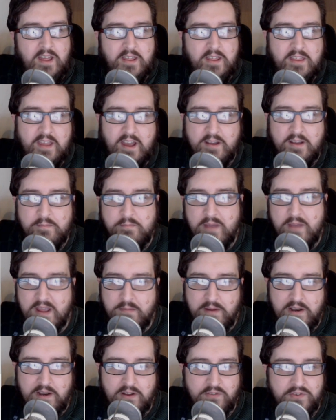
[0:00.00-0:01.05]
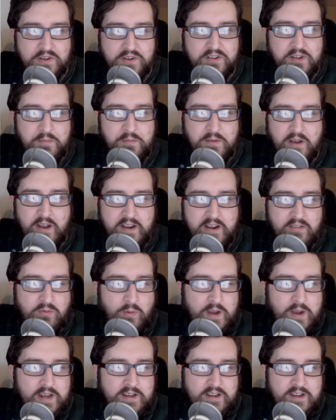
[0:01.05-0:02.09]
I'd maybe look for some kind of
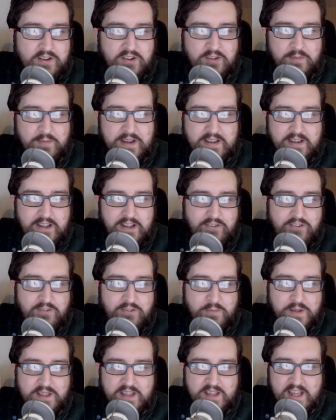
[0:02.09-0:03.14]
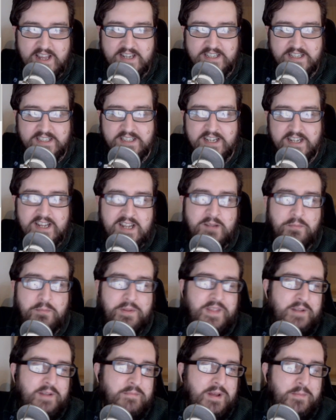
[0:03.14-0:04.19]
way to do something different with this, but
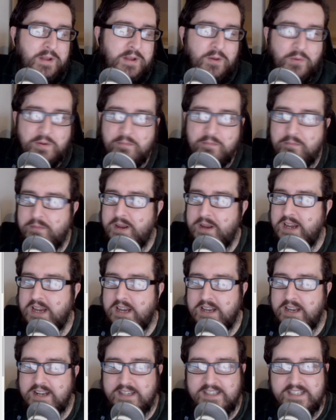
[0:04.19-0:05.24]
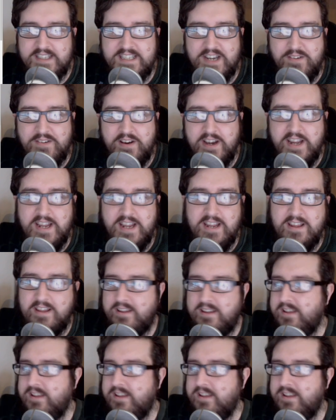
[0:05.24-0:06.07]
then maybe I wouldn't be necessarily